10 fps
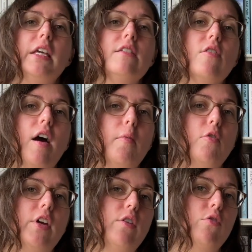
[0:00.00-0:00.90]
so I'm
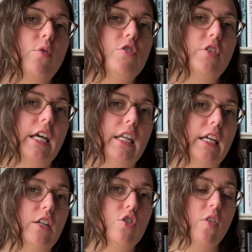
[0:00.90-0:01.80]
looking forward to getting
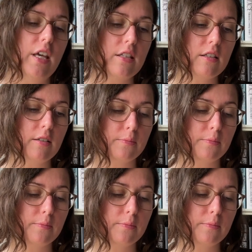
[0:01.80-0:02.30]
into this.